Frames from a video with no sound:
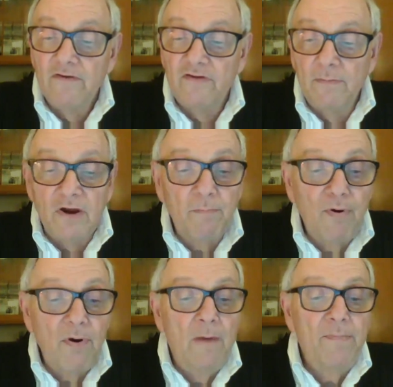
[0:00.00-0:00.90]
The subject
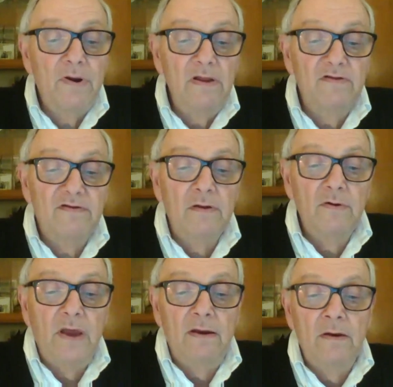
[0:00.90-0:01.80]
property is
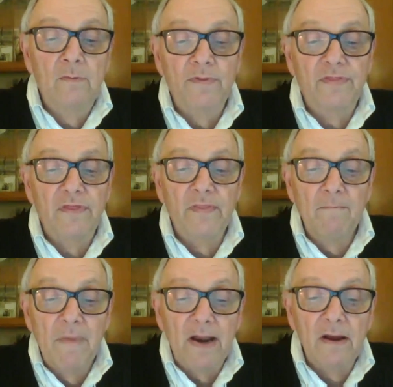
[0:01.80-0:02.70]
located within the
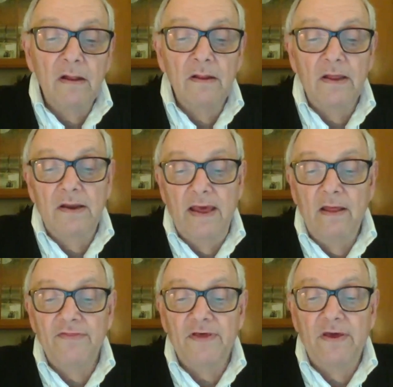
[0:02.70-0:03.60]
medical and
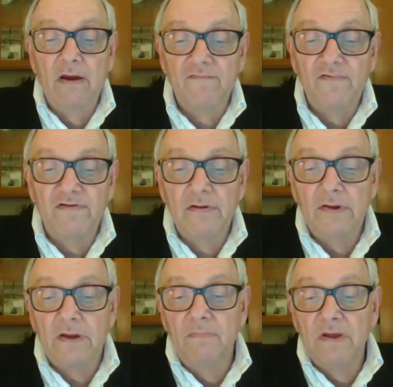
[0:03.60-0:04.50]
healthcare
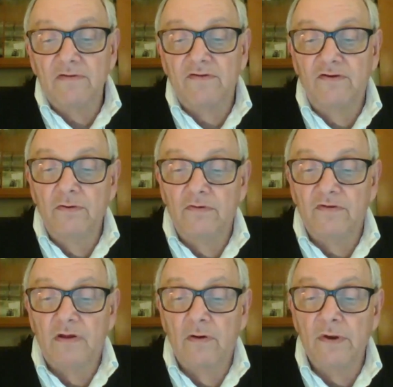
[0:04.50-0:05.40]
facility
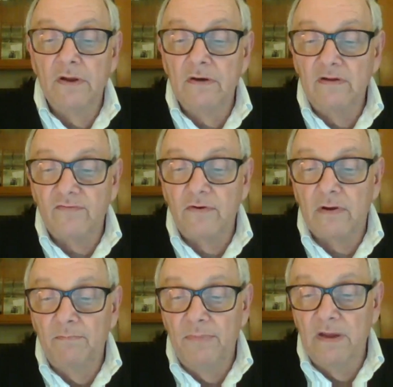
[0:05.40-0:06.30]
mixed-use zoning
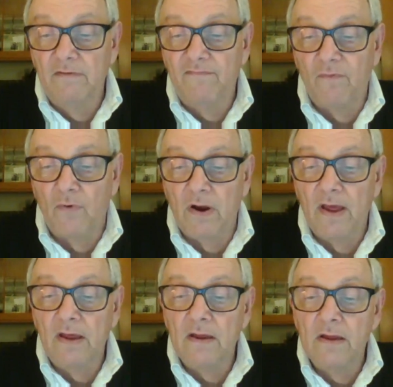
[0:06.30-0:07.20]
district
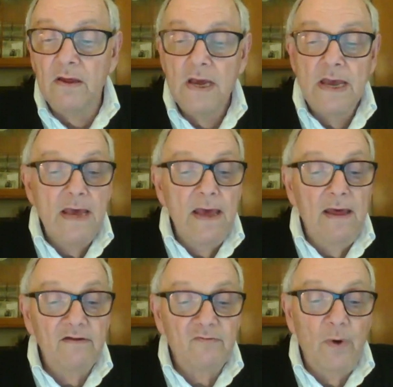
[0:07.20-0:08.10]
B4A,
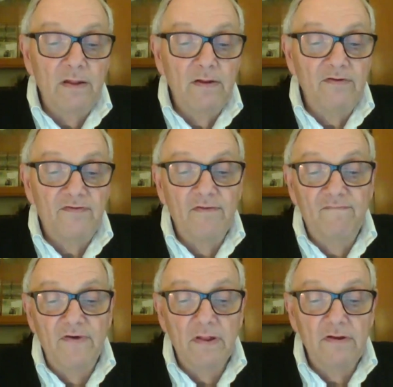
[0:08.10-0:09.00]
as well as
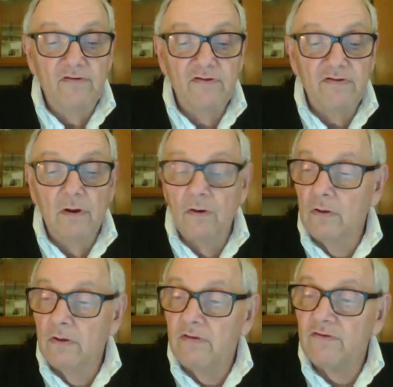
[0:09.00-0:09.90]
the village's
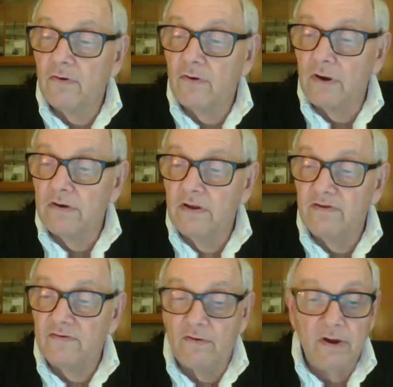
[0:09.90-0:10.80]
local historic
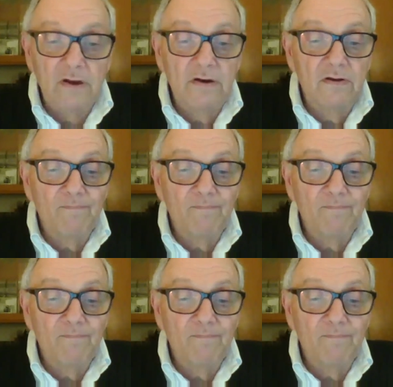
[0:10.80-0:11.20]
district.